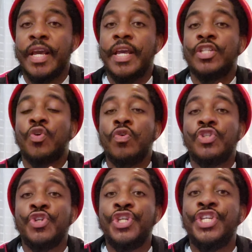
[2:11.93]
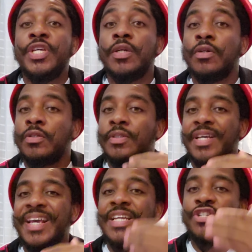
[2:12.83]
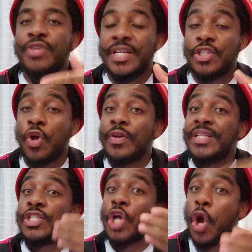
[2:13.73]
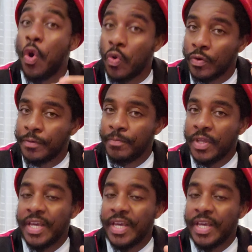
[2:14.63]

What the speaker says: it's going to yield interest on its own.